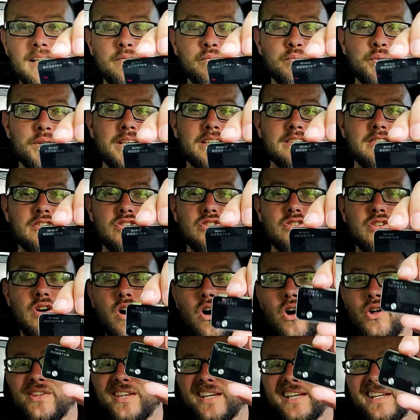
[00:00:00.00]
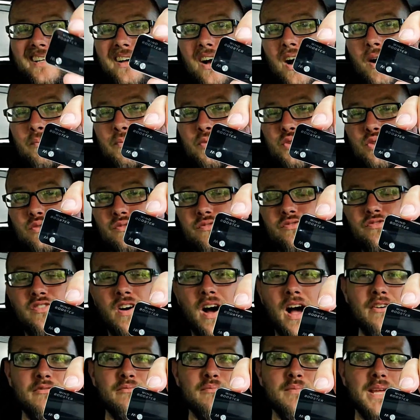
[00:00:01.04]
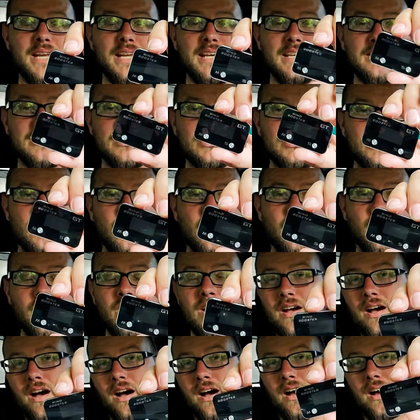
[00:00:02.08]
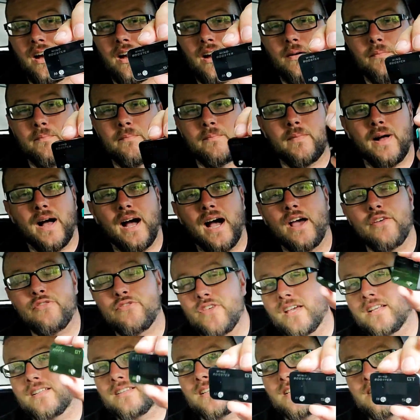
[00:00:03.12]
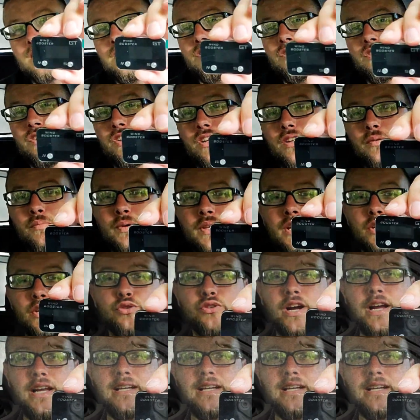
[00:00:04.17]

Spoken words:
be installed in up to 5 minutes. So I think this is going to be a great